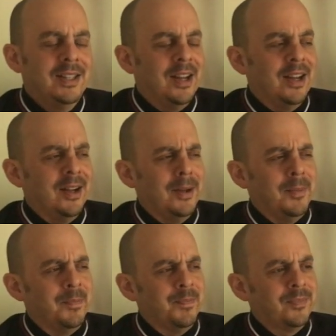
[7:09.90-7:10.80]

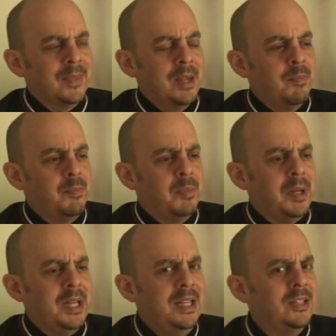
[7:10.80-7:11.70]

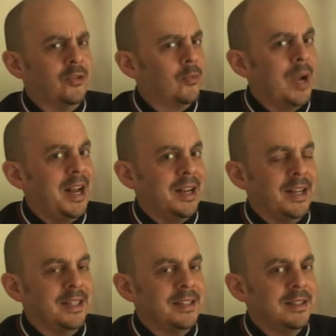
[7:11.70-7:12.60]
But he's great in
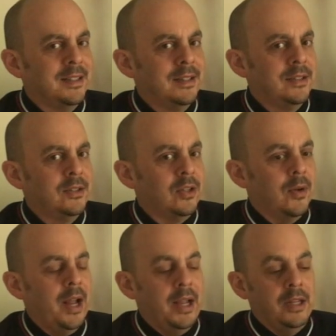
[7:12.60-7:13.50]
it.
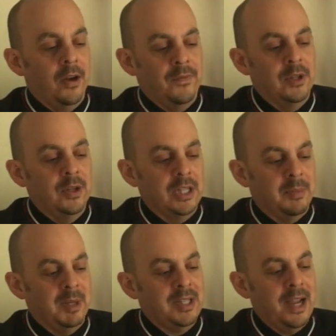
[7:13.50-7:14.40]
So, if you look at the
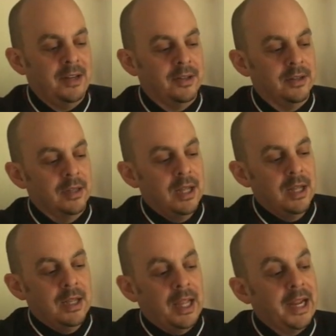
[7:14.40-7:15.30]
Best Actor,
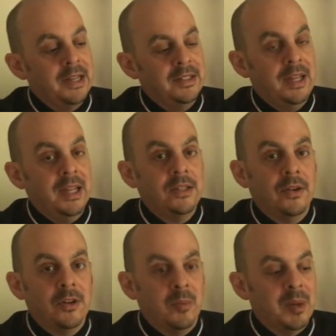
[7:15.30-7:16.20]
I didn't see
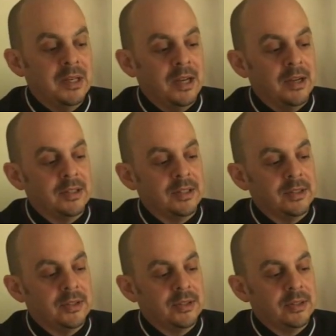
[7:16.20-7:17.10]
Antonio
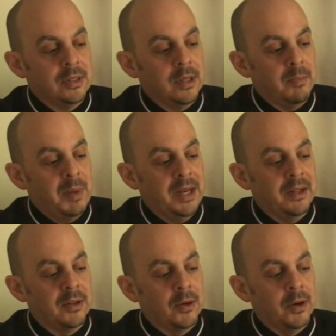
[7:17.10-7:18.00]
Banderas's Pain
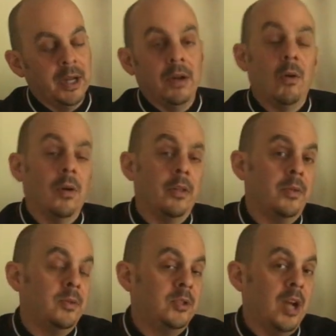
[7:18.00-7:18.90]
and Glory or
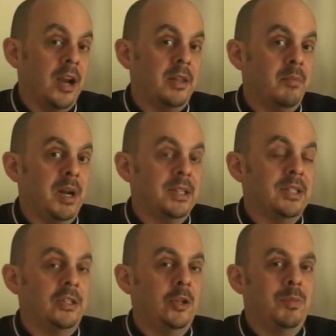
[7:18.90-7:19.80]
Jonathan
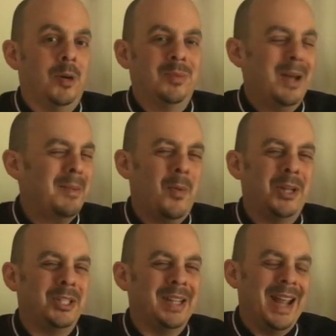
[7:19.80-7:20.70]
Pryce's Two Popes. I'm not
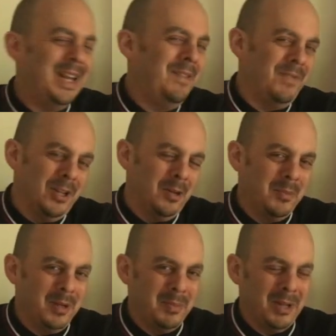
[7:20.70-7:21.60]
watching any
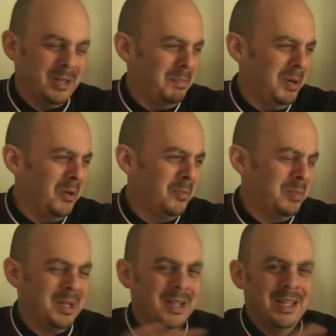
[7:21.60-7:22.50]
film about the Pope
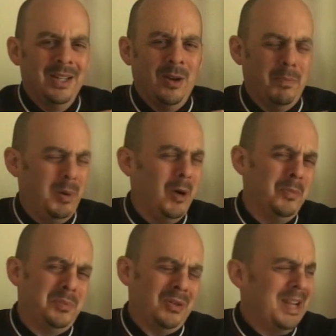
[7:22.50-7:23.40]
or
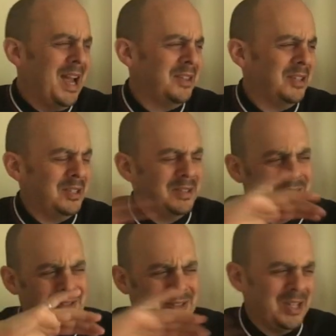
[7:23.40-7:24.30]
popes or Catholic
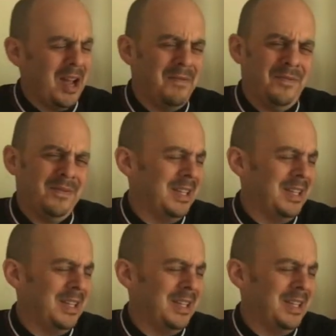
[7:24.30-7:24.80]
stuff.